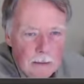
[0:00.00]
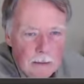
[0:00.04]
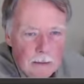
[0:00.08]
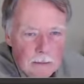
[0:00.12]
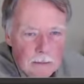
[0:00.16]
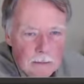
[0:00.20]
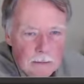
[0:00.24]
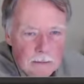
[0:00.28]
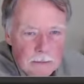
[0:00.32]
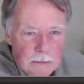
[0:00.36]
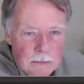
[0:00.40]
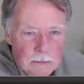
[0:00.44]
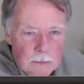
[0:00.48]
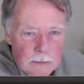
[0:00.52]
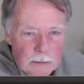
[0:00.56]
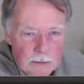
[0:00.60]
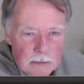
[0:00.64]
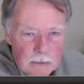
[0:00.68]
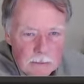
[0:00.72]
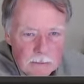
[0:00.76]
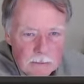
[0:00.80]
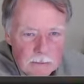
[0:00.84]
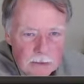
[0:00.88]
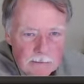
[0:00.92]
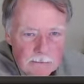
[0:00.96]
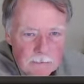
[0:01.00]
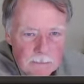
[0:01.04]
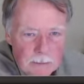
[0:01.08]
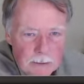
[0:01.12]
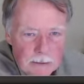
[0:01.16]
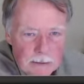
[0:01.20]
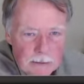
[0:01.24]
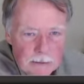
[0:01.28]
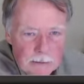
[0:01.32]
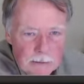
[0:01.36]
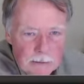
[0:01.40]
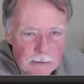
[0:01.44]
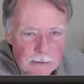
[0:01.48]
This is what the rough
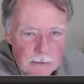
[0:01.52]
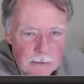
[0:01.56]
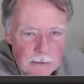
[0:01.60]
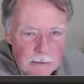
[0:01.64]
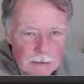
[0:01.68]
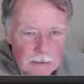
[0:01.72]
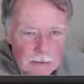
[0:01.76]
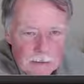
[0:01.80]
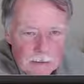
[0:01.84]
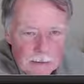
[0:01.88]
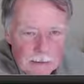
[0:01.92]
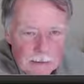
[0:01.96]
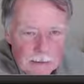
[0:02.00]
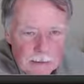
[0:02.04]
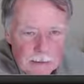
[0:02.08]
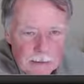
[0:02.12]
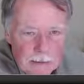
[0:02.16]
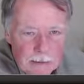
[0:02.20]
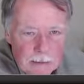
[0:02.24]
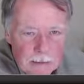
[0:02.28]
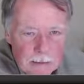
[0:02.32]
material looks like.